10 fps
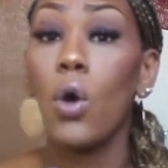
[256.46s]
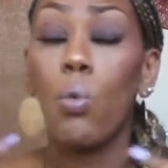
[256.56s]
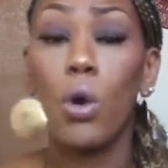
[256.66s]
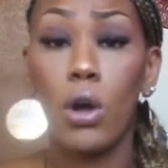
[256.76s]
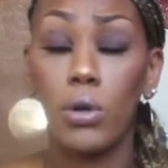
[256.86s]

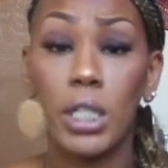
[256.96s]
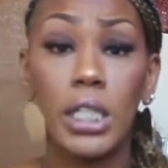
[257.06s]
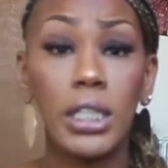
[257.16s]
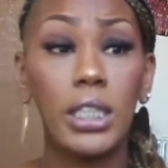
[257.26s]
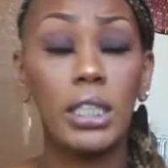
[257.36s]
Well,
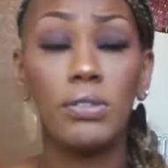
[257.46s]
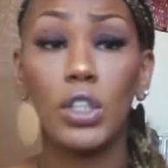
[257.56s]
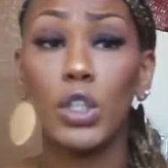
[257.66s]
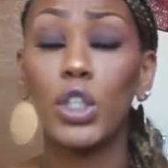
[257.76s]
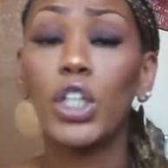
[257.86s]
he didn't even
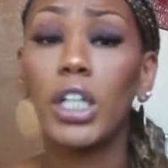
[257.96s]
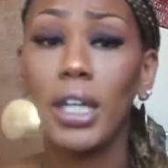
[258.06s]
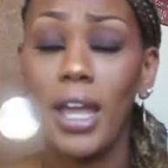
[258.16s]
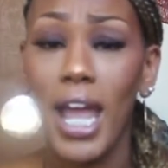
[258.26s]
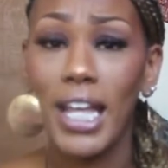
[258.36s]

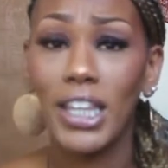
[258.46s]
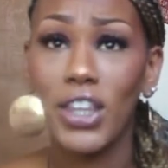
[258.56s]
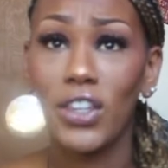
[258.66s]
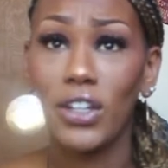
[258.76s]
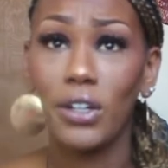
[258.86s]
look at
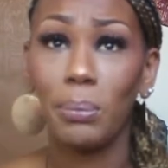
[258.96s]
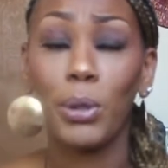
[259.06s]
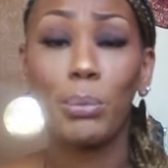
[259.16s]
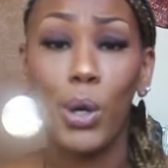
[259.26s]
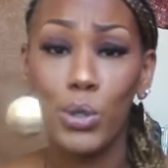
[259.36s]
the
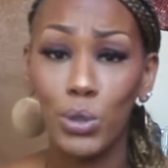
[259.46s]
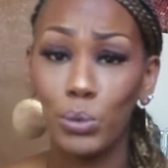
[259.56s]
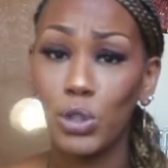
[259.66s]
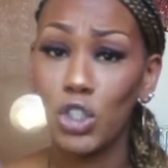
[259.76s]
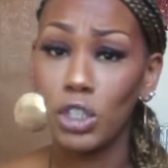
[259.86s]
proposal,
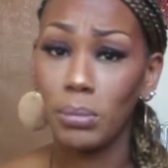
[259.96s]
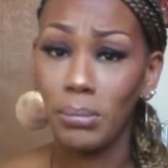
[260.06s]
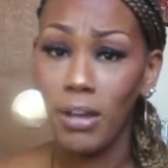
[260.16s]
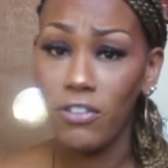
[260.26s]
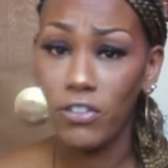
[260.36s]
which should have been
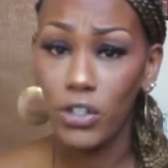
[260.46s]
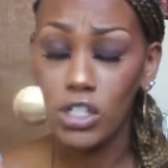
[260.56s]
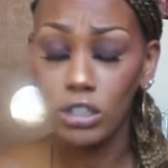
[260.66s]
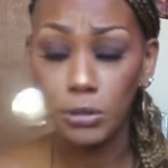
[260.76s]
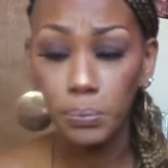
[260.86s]
my
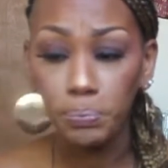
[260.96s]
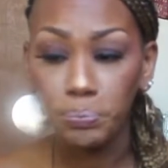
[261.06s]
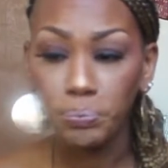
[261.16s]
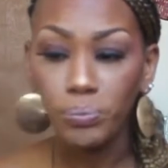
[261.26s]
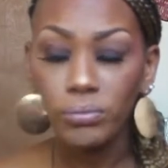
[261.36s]
first clue.
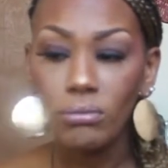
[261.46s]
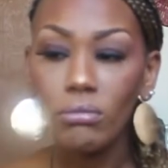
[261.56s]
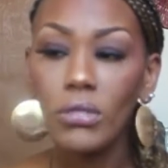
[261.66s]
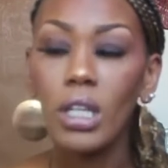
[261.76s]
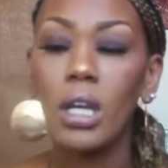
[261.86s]

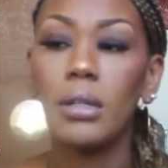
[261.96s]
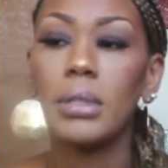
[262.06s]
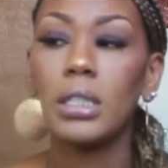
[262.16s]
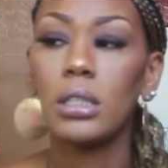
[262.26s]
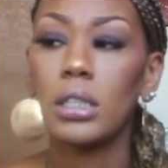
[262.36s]
Um,
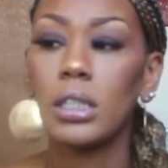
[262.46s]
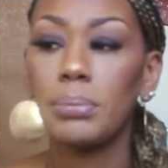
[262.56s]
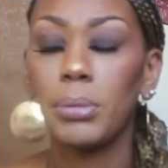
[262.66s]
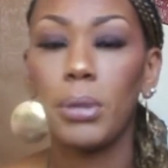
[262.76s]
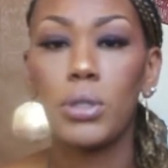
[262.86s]
he didn't look at the
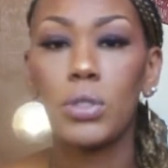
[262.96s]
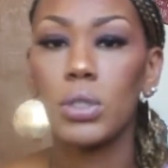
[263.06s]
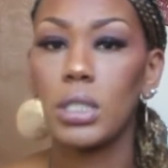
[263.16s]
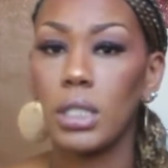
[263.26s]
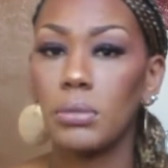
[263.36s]
proposal.
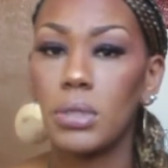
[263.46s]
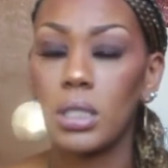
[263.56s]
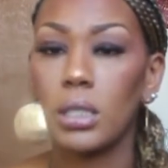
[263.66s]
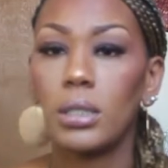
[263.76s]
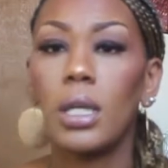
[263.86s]
He said it was
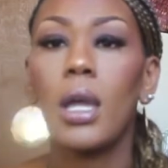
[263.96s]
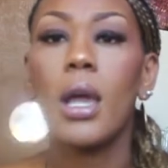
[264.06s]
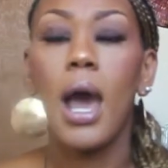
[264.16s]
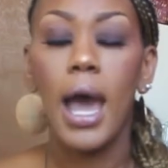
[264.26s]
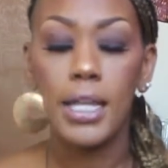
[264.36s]
good.
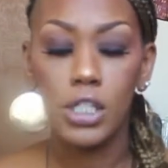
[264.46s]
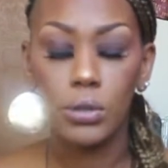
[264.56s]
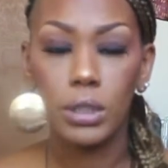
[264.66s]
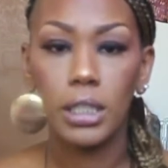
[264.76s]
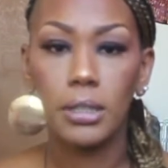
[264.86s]
I
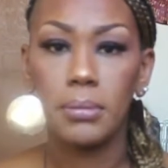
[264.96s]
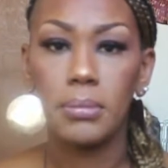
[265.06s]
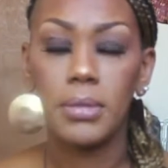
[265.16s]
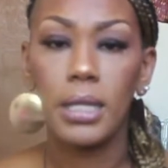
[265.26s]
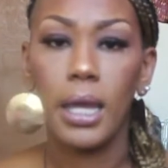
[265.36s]
told
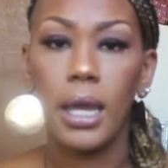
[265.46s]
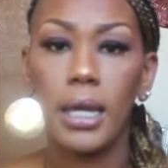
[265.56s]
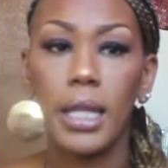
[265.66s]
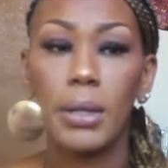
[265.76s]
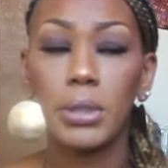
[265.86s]
him
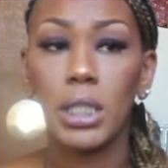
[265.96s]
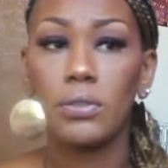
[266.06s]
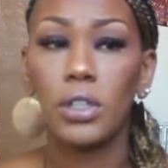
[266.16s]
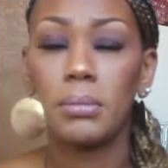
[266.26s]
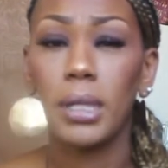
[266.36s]
that I would
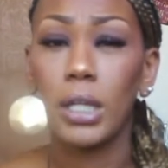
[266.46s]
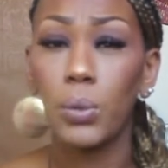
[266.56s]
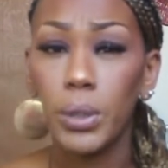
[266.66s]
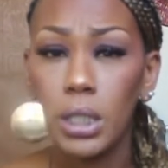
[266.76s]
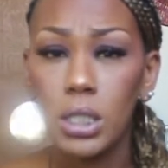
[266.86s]
give him like a
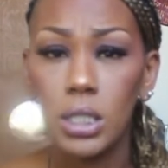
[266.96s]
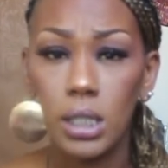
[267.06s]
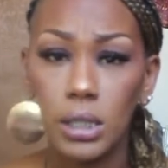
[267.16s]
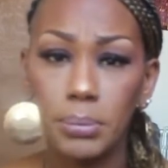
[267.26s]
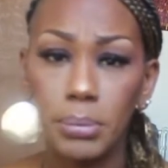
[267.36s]
week to
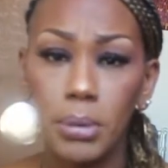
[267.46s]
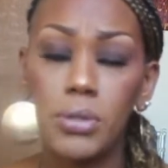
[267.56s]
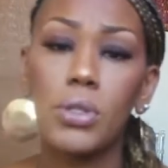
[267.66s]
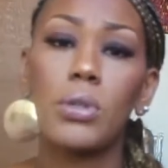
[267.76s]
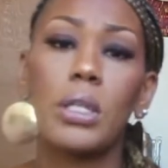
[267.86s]
look at the
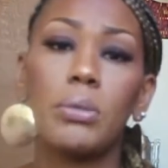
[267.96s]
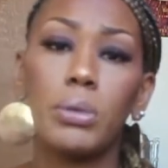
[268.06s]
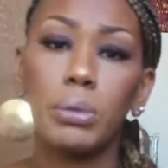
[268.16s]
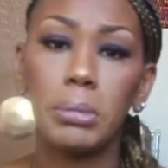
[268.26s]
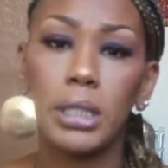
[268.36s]
proposal and then we
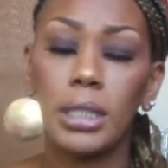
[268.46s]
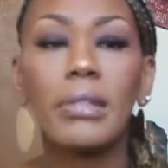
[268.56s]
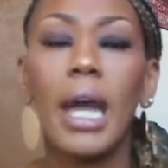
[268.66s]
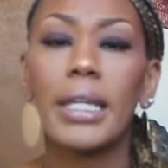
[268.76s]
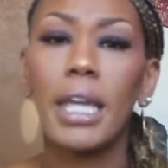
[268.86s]
would meet again.
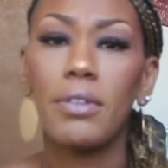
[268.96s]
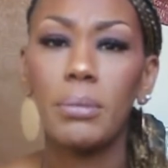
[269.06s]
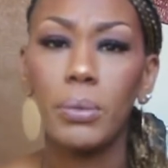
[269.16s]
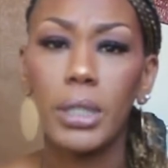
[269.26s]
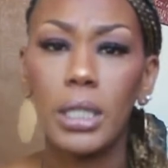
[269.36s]
I gave him
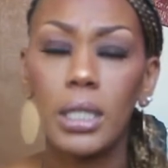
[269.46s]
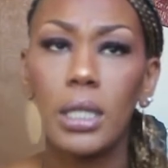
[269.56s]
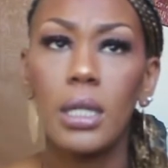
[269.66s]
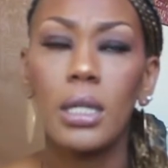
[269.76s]
a week.